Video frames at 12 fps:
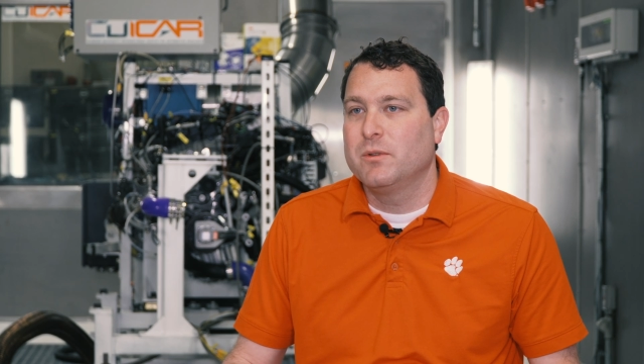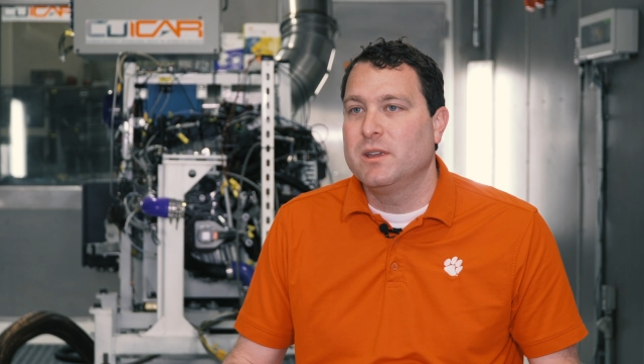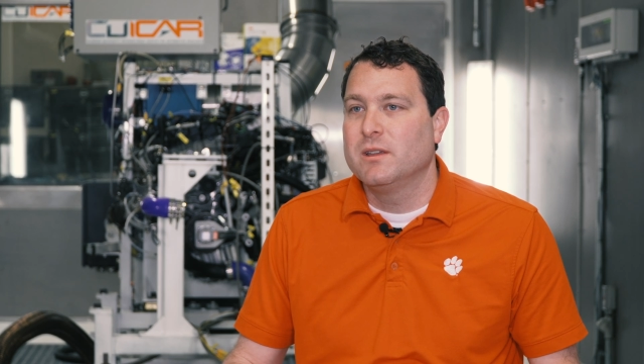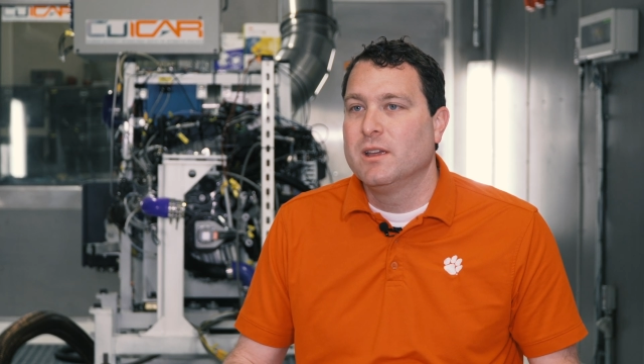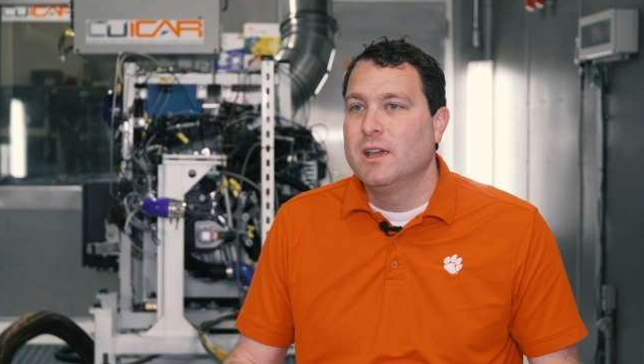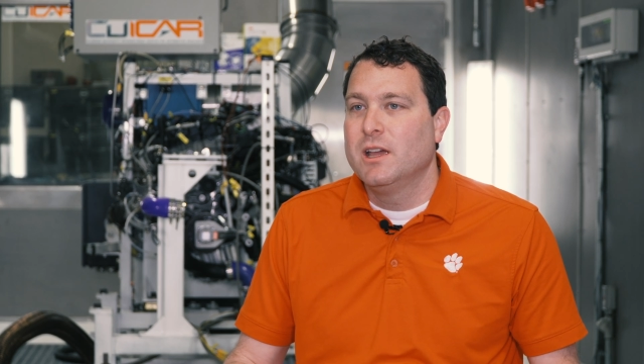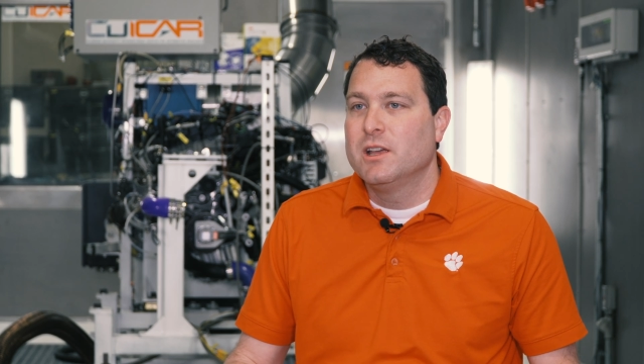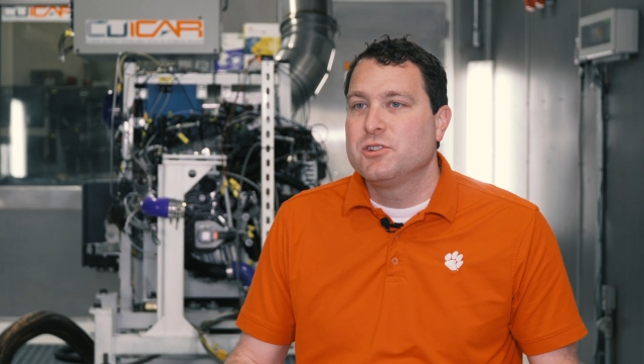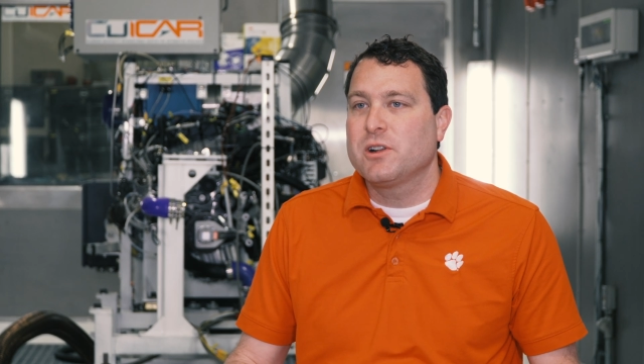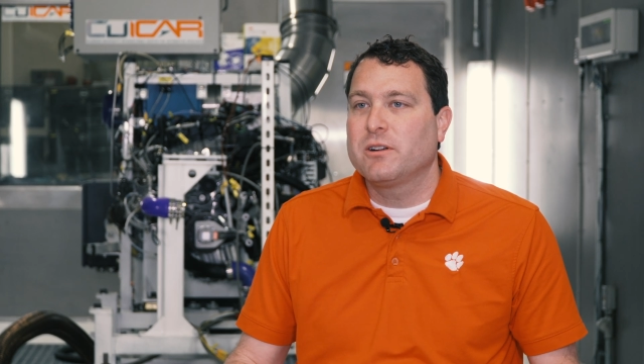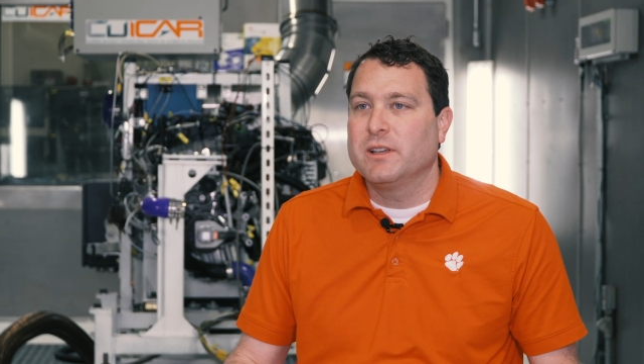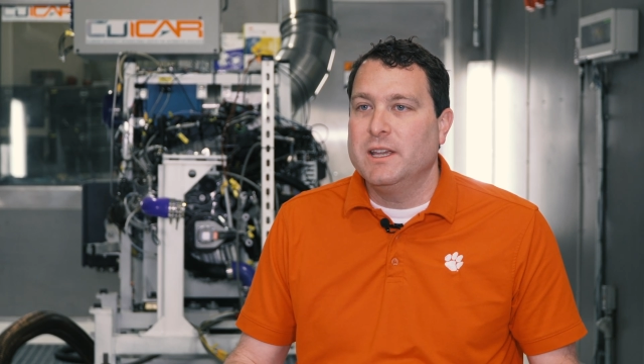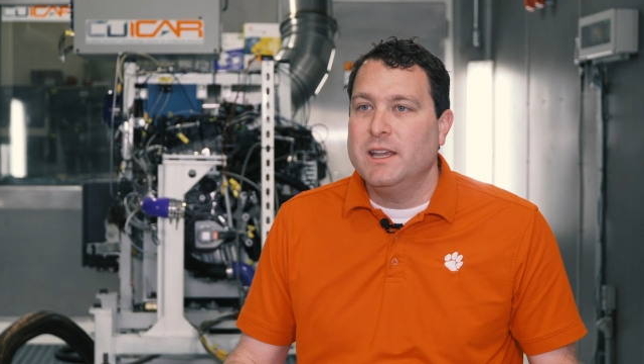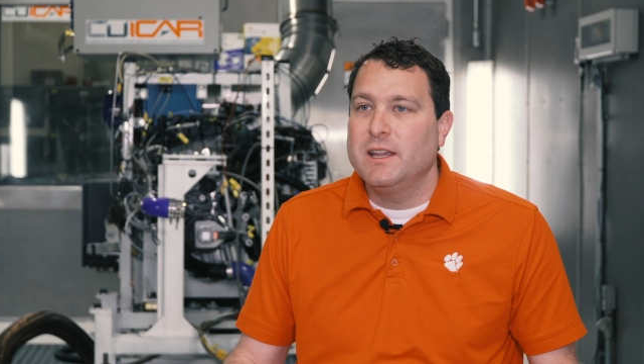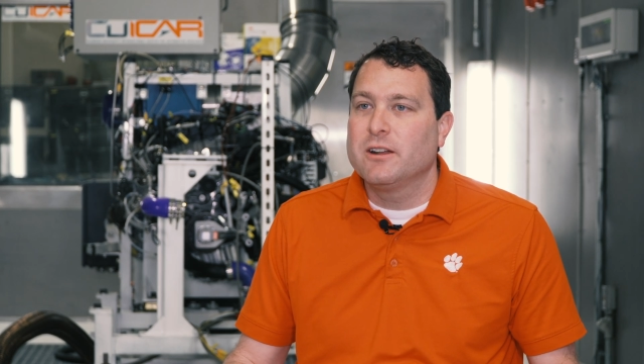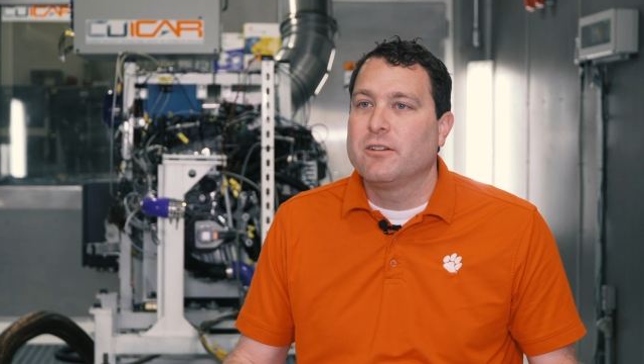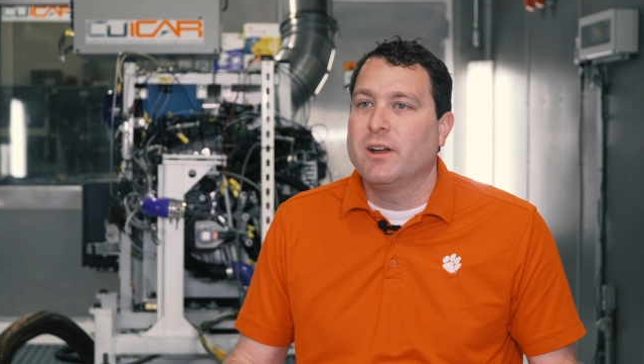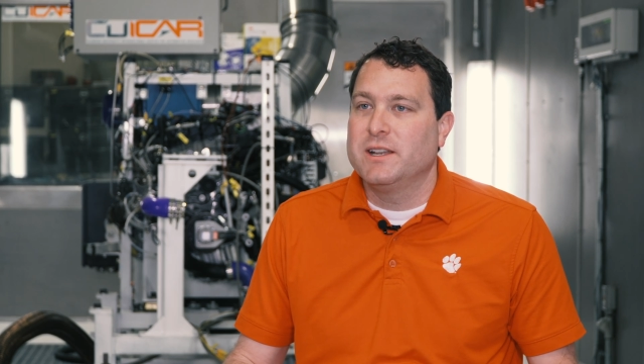we generally
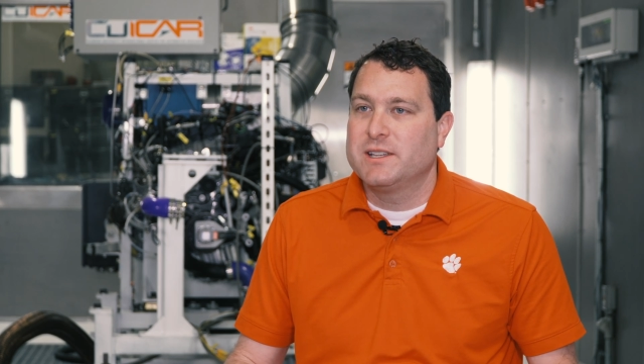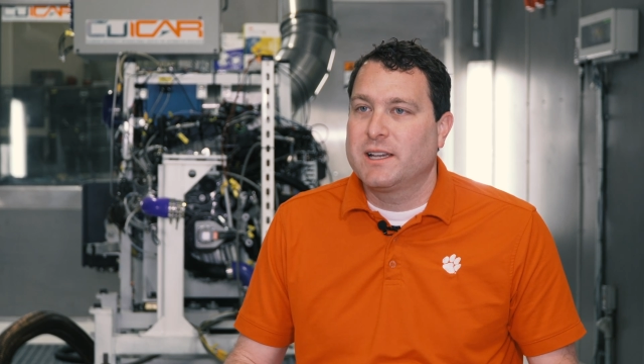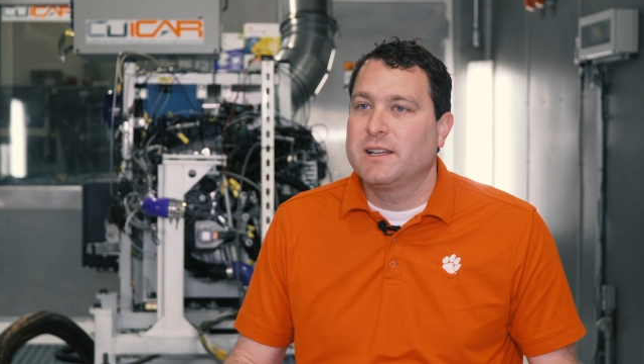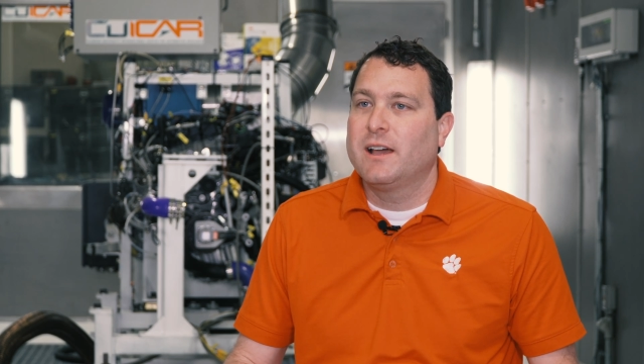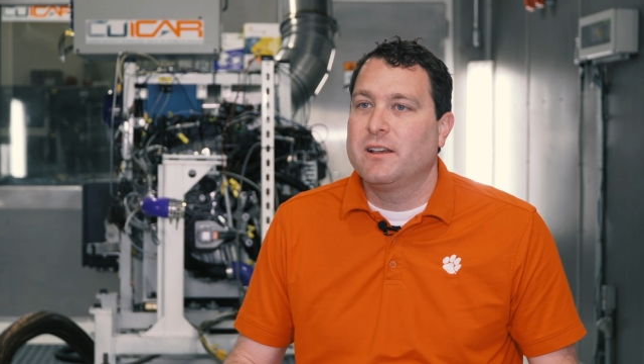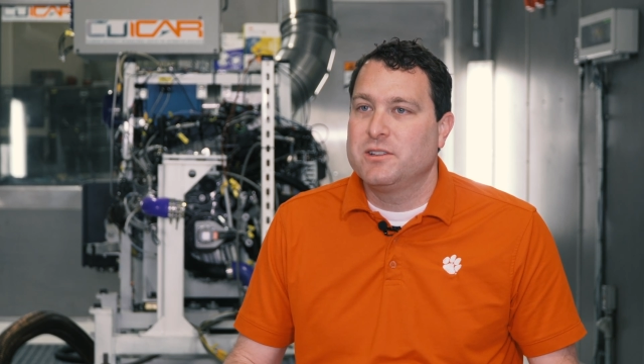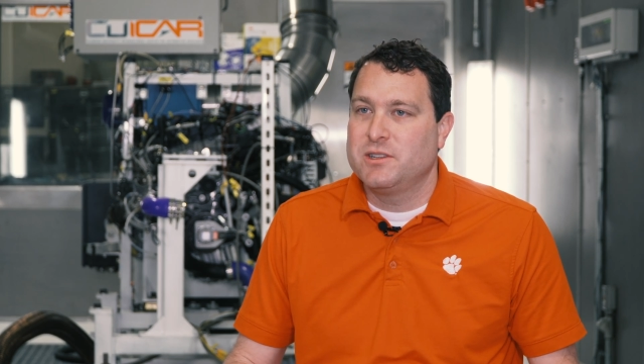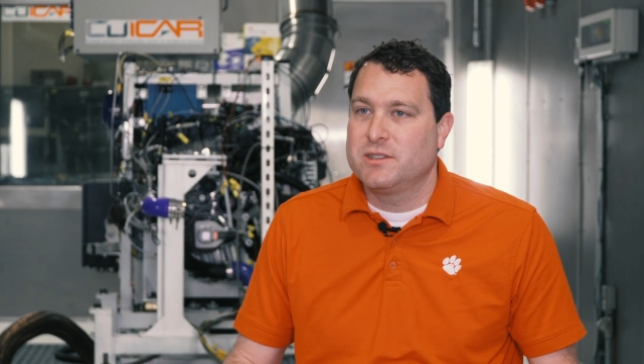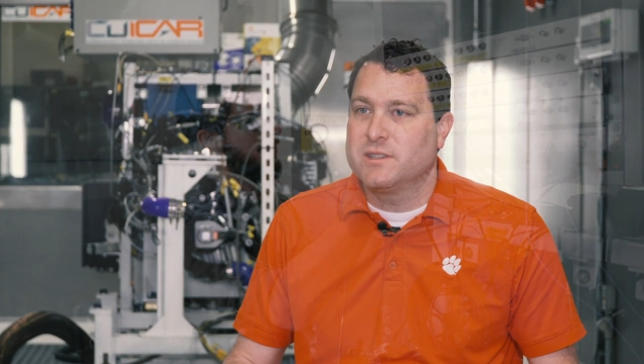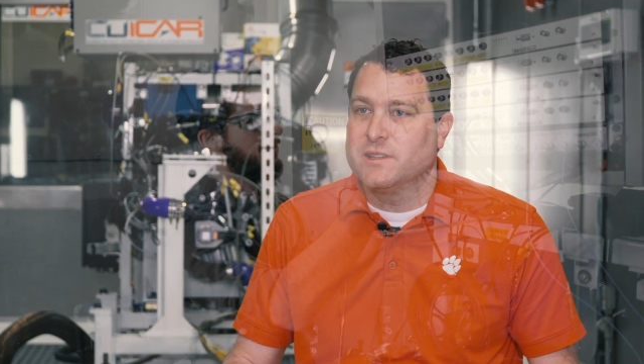integrate technologies